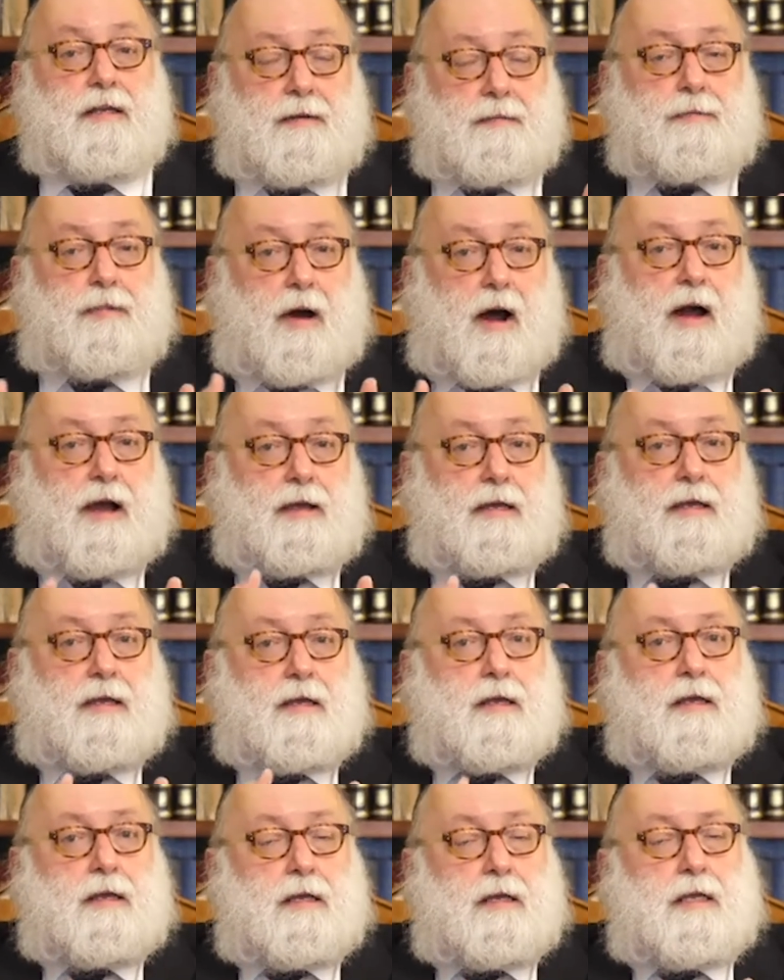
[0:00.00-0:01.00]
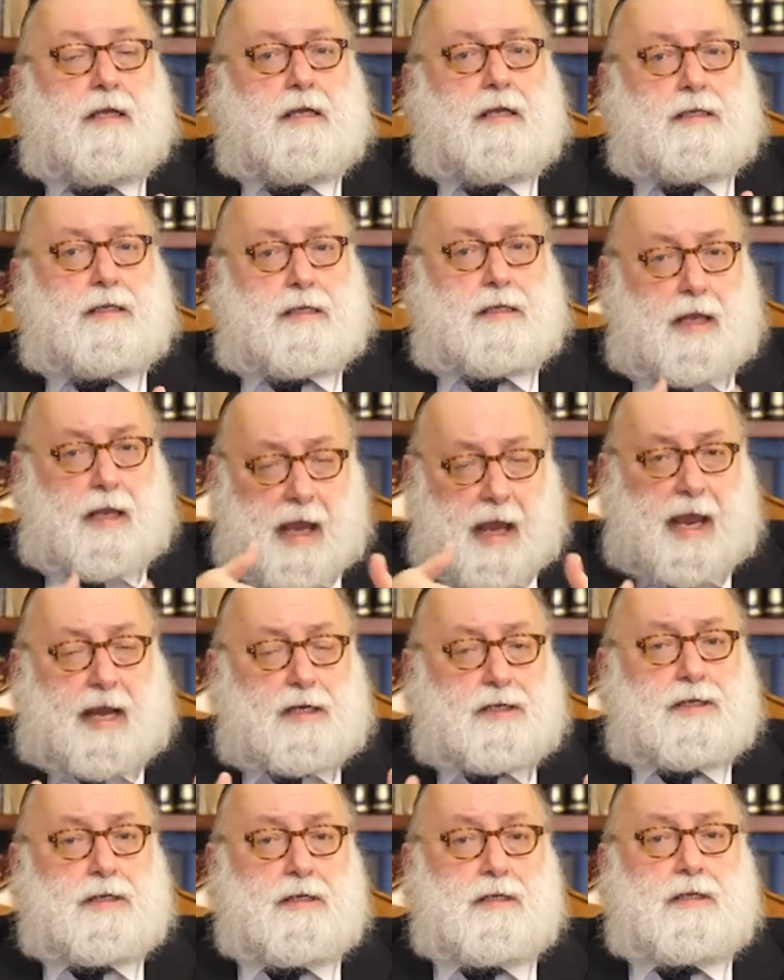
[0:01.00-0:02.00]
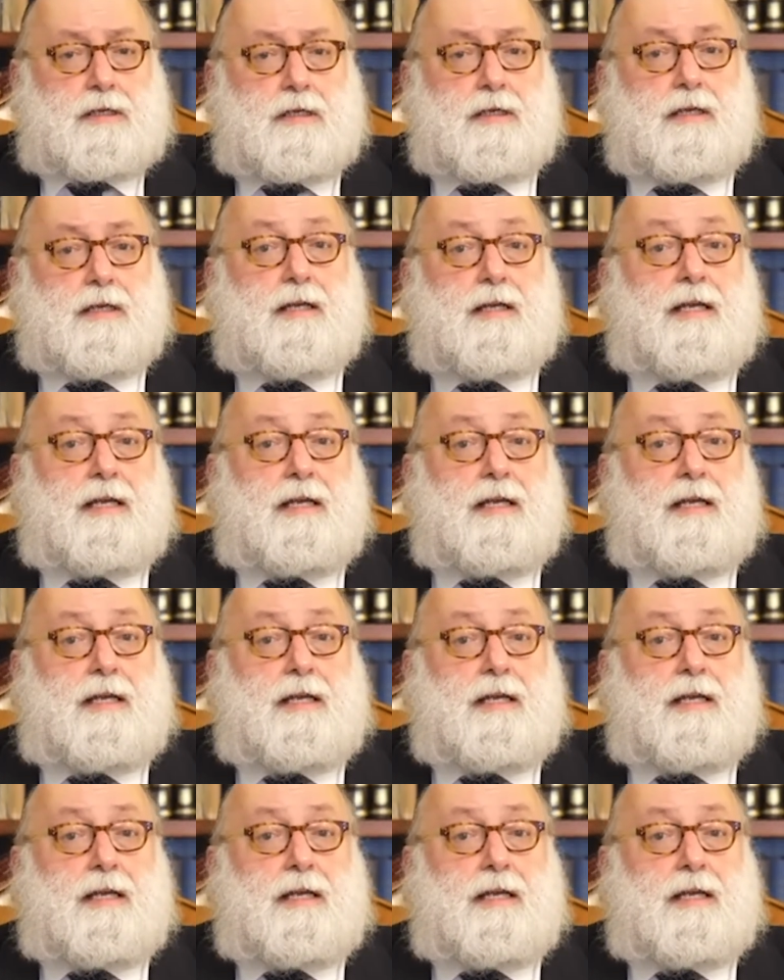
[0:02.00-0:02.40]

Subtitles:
by his actions.